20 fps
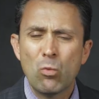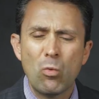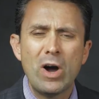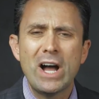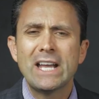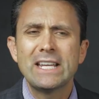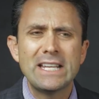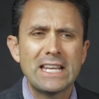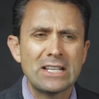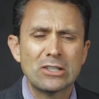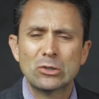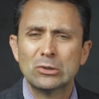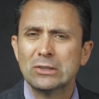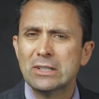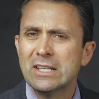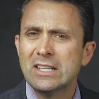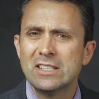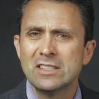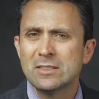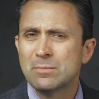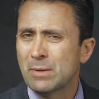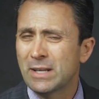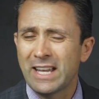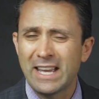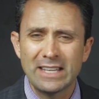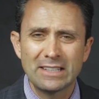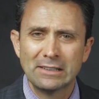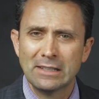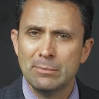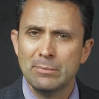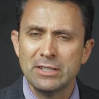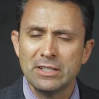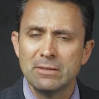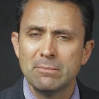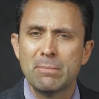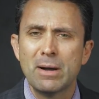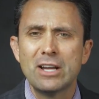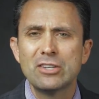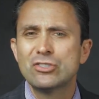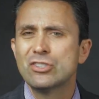wide angle lens but had
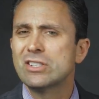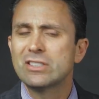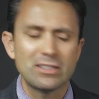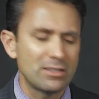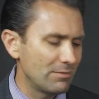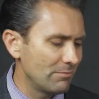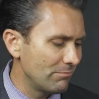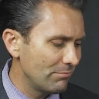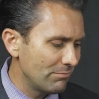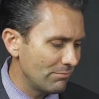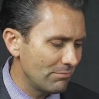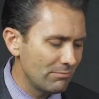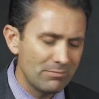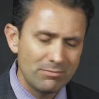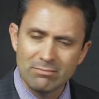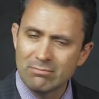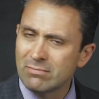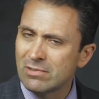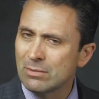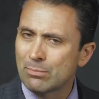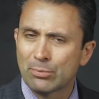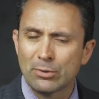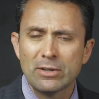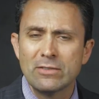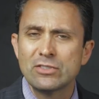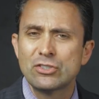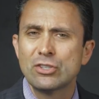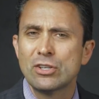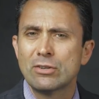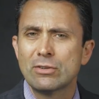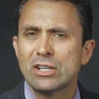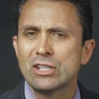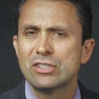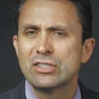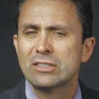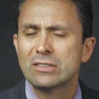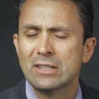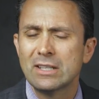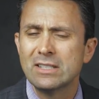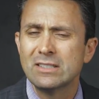limited budget, the previous
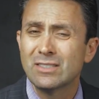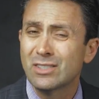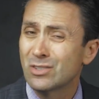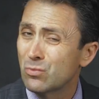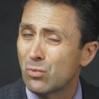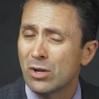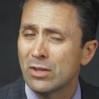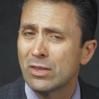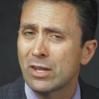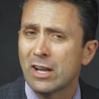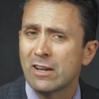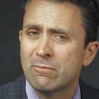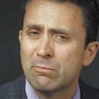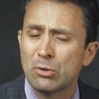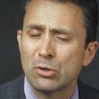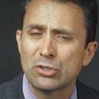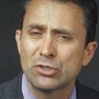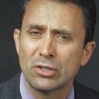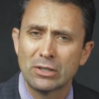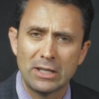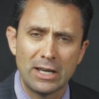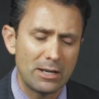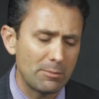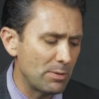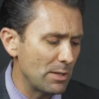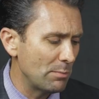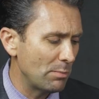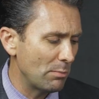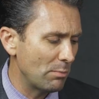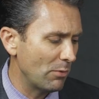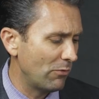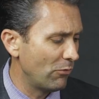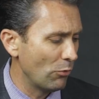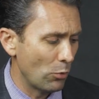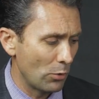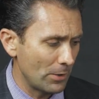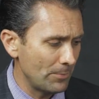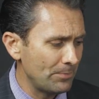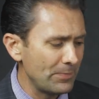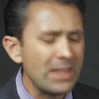generation lens is one that I've pushed a lot of people
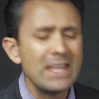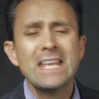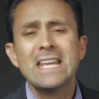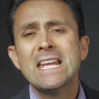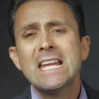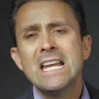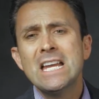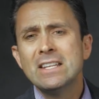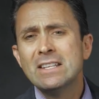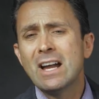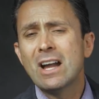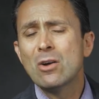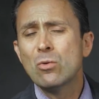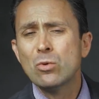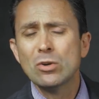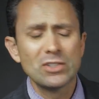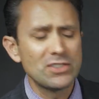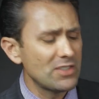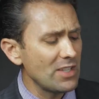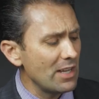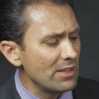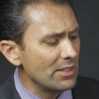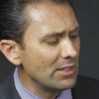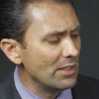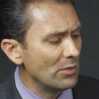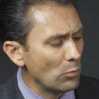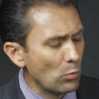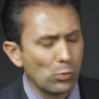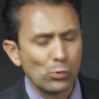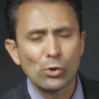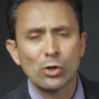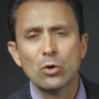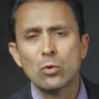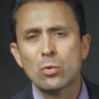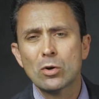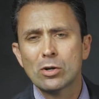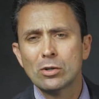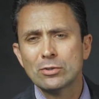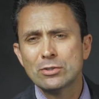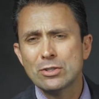before. Now, I will say that in real
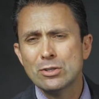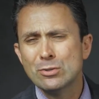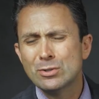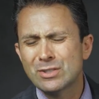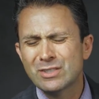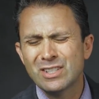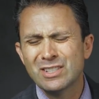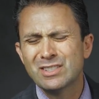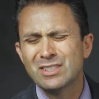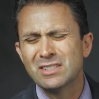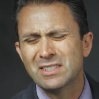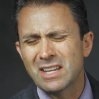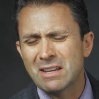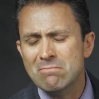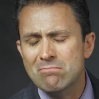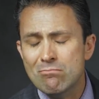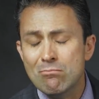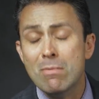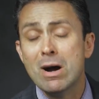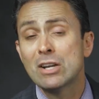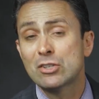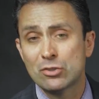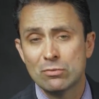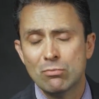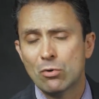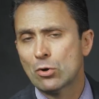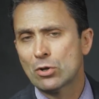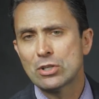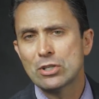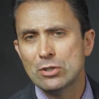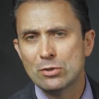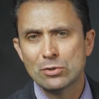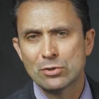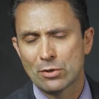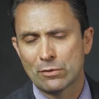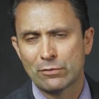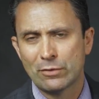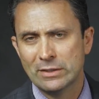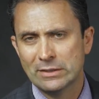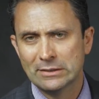world use, this is a much more
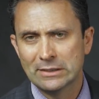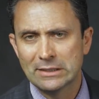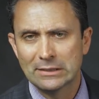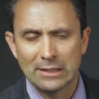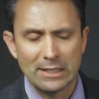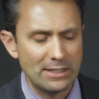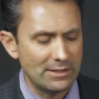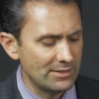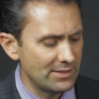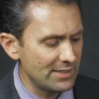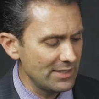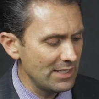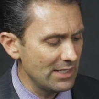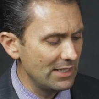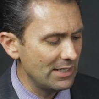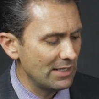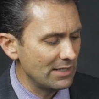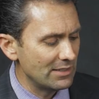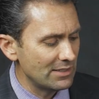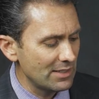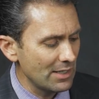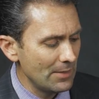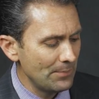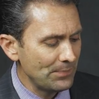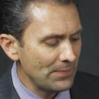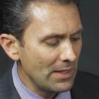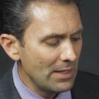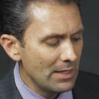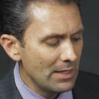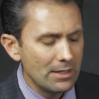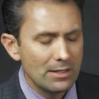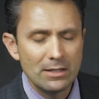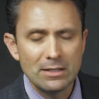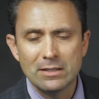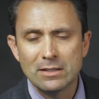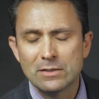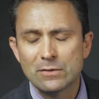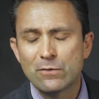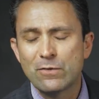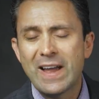user friendly lens. It is, it
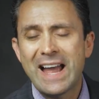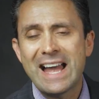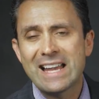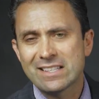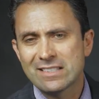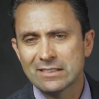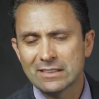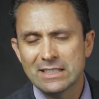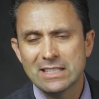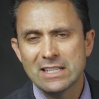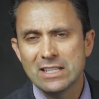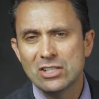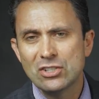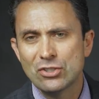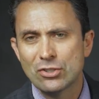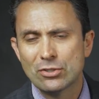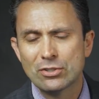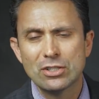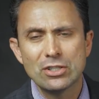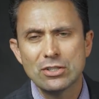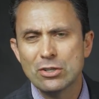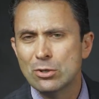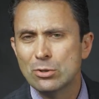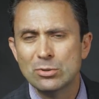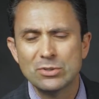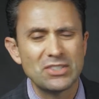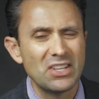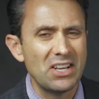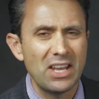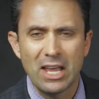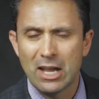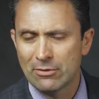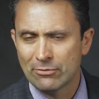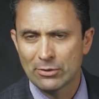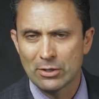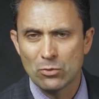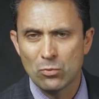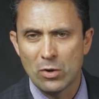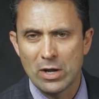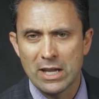is vastly easier to use in
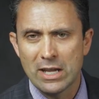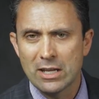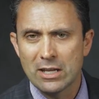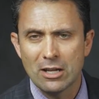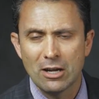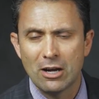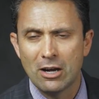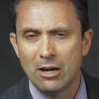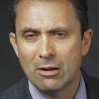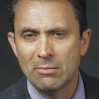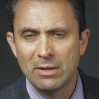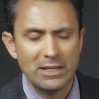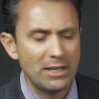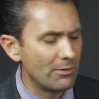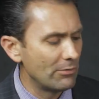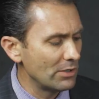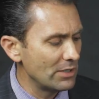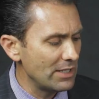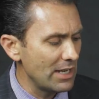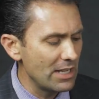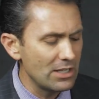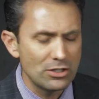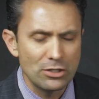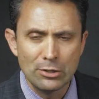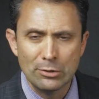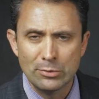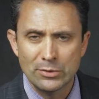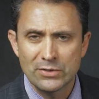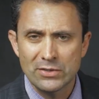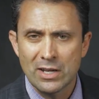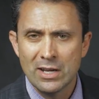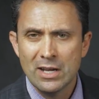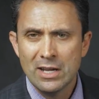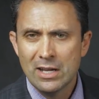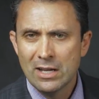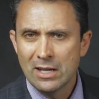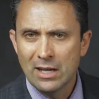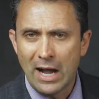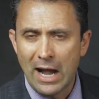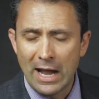every way um, in everyday use.
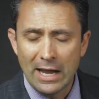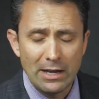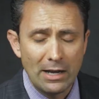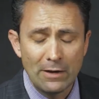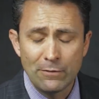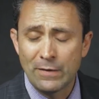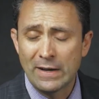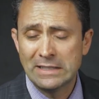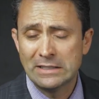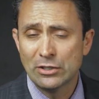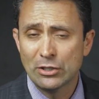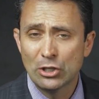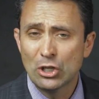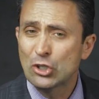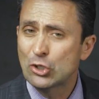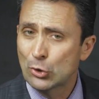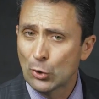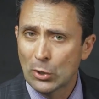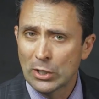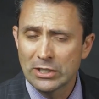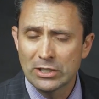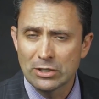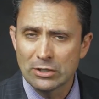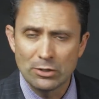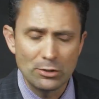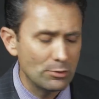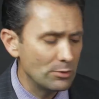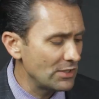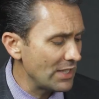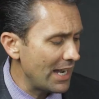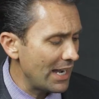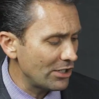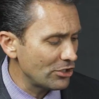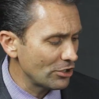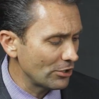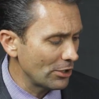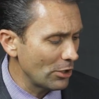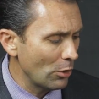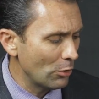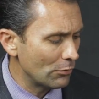I, I find it a joy to use
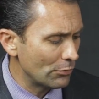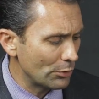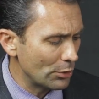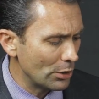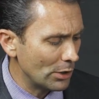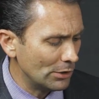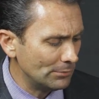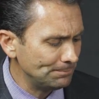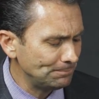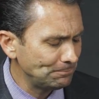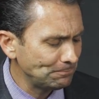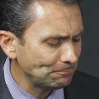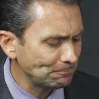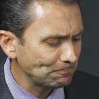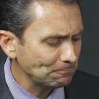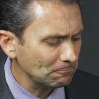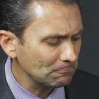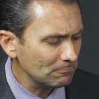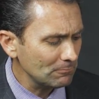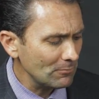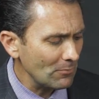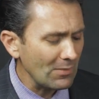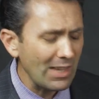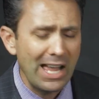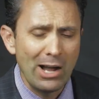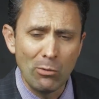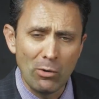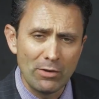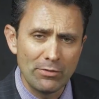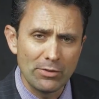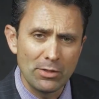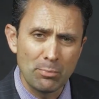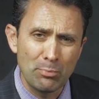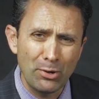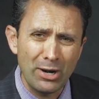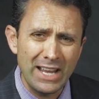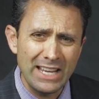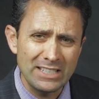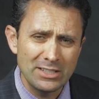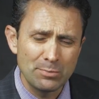actually overall. However, the
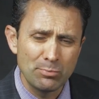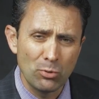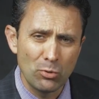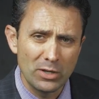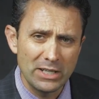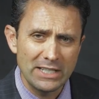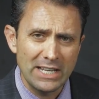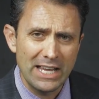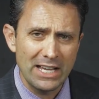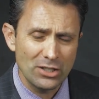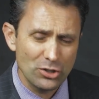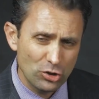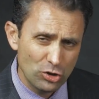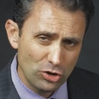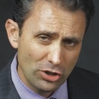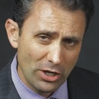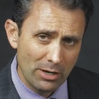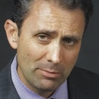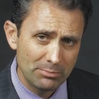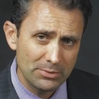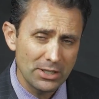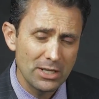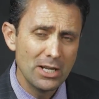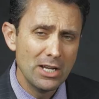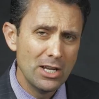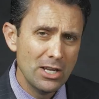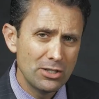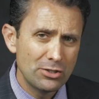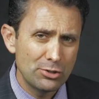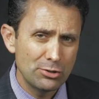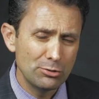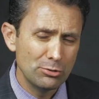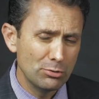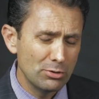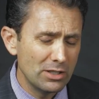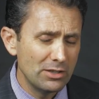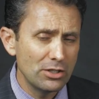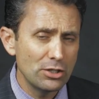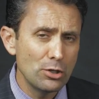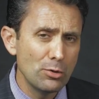price point has jumped
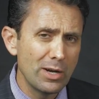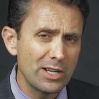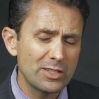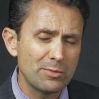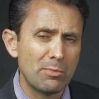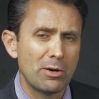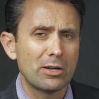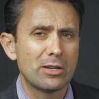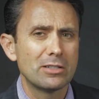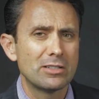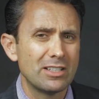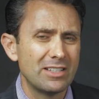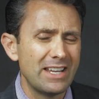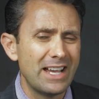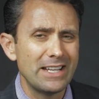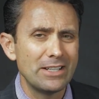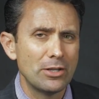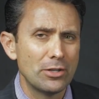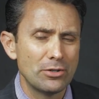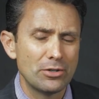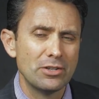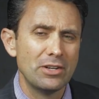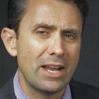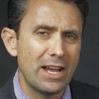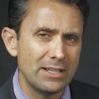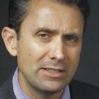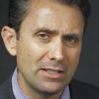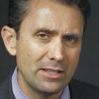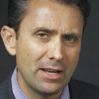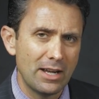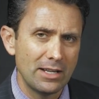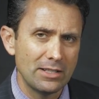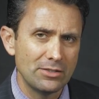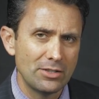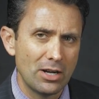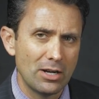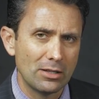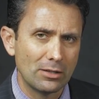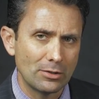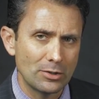to, in the US market, to
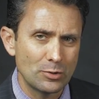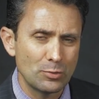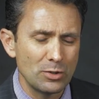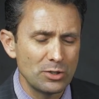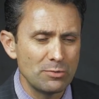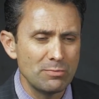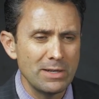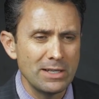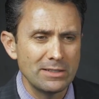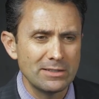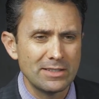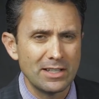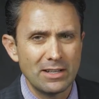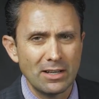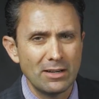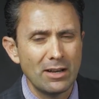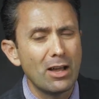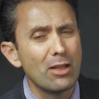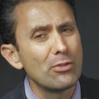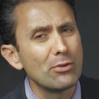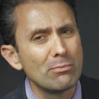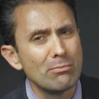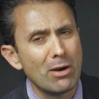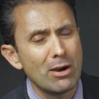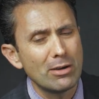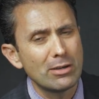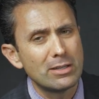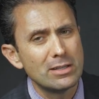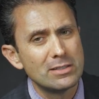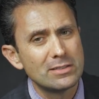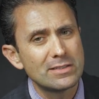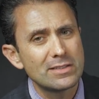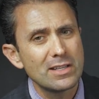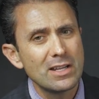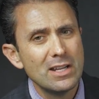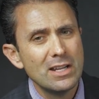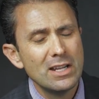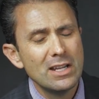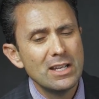$999, which means that in other markets,